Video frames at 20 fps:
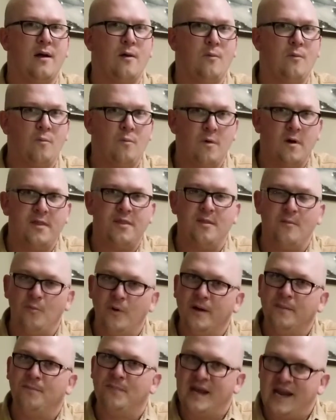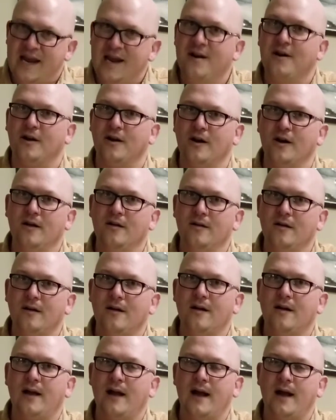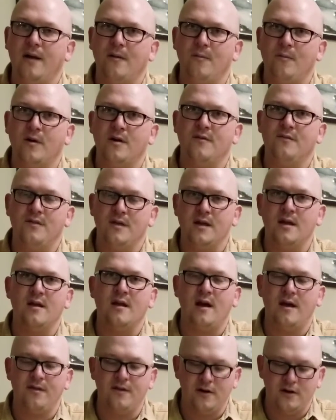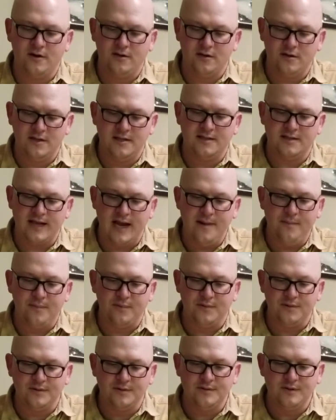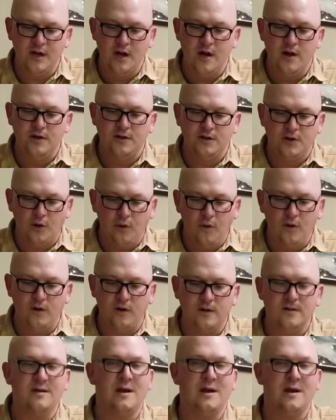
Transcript: what Peter, one of the other disciples, told